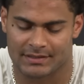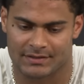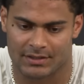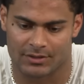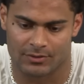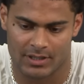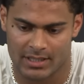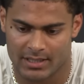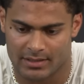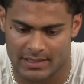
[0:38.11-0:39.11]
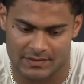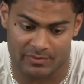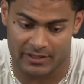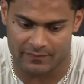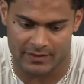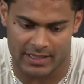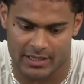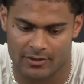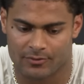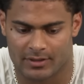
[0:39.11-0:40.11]
And so that's the plan for
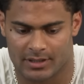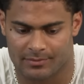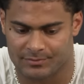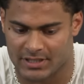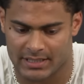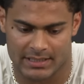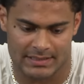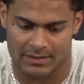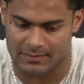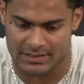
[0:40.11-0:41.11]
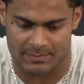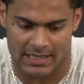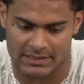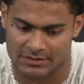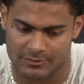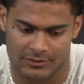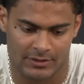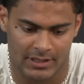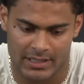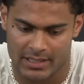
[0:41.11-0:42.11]
now. Try to get as healthy as possible
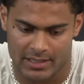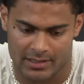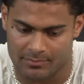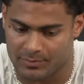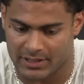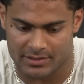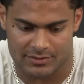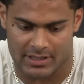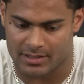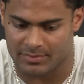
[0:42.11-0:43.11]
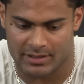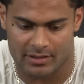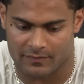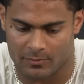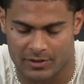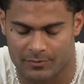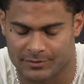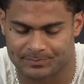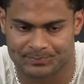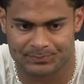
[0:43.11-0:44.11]
and plan to try to be there for week one.